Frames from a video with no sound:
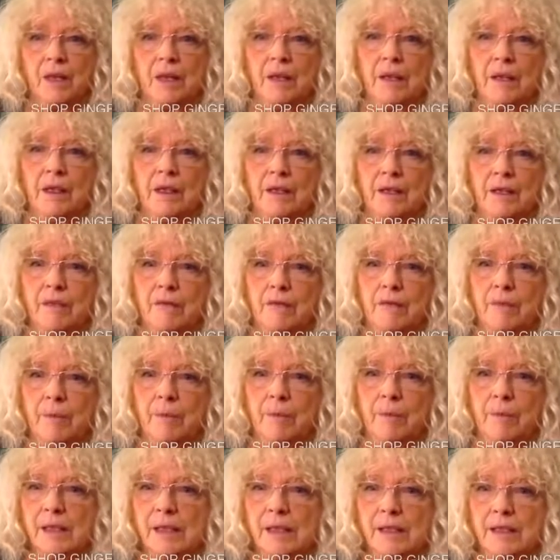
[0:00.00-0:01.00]
live the
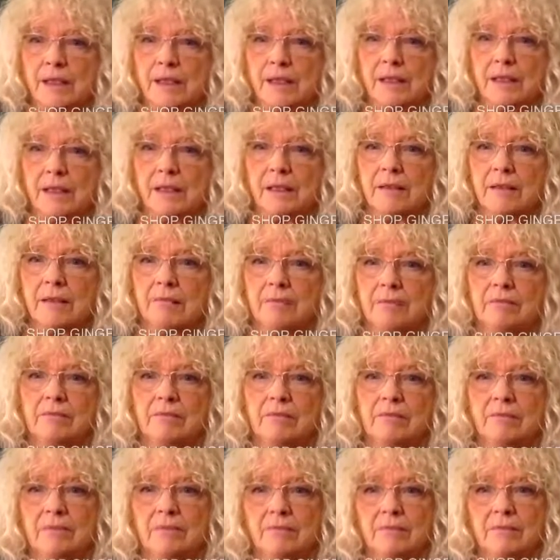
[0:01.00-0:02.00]
best.
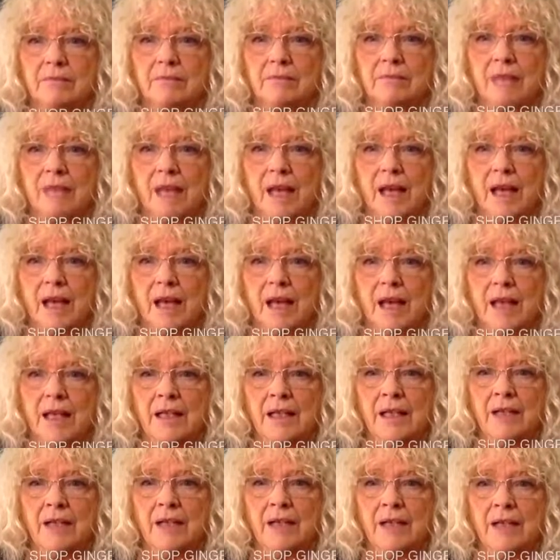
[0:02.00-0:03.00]

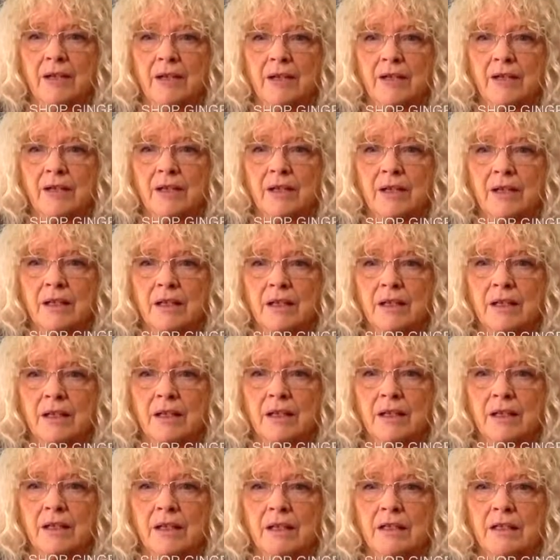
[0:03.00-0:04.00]
And there's
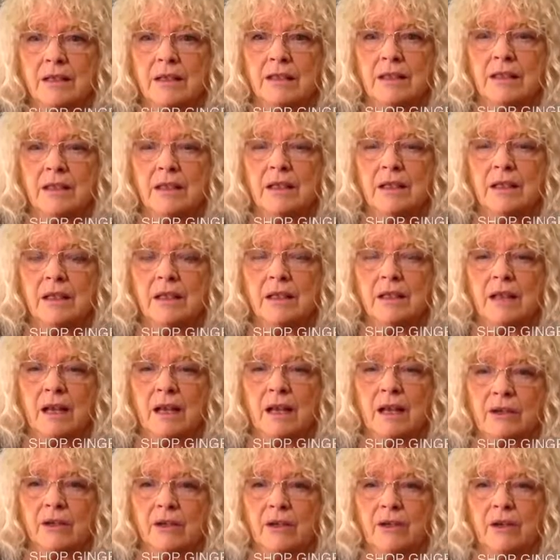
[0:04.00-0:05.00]
like a
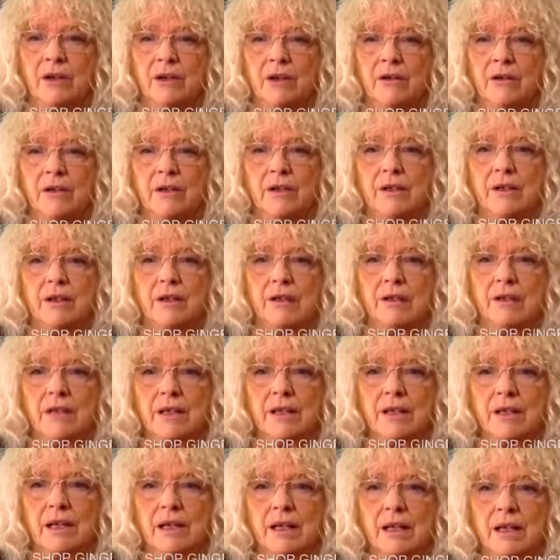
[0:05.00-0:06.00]
undercurrent
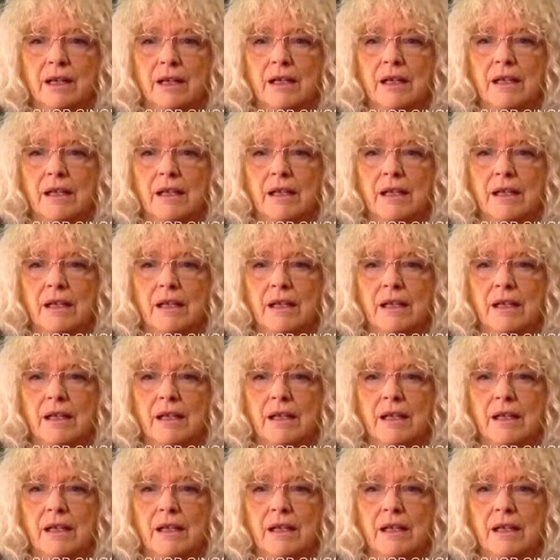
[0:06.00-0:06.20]
that